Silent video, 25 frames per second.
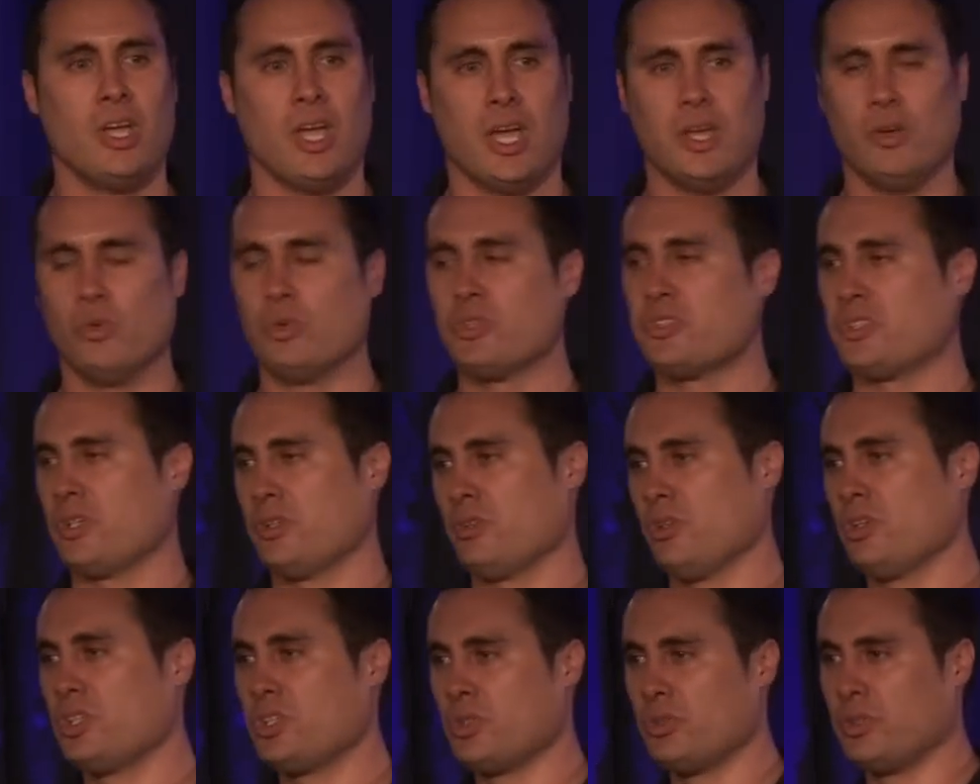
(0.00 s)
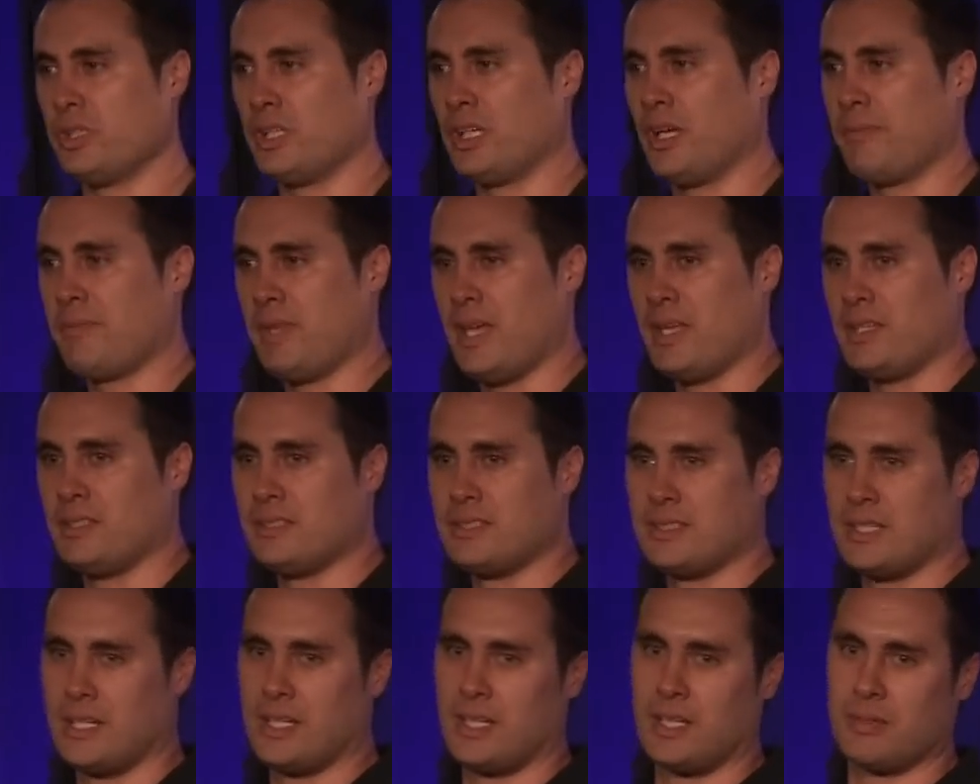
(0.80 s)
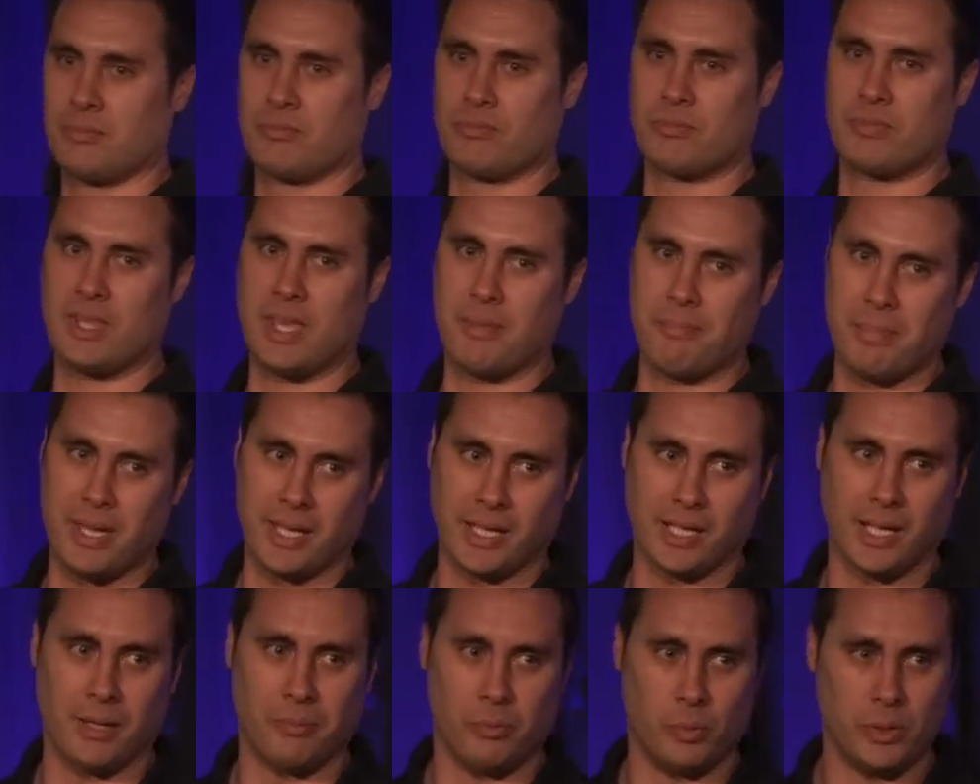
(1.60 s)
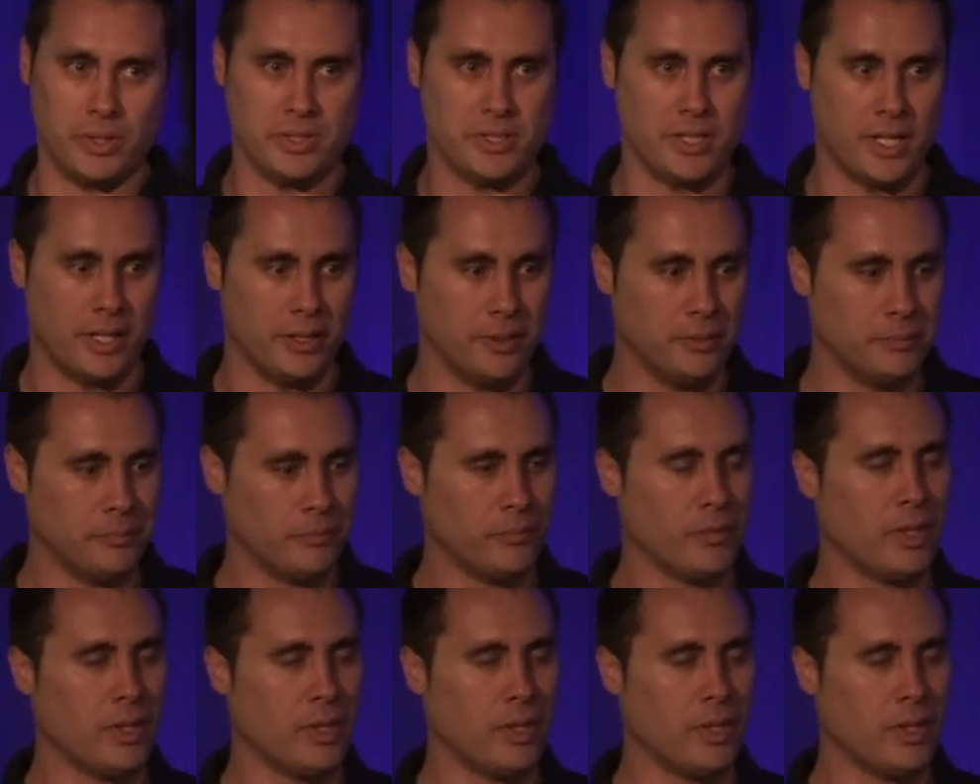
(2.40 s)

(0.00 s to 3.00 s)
and also shortening up that backup window.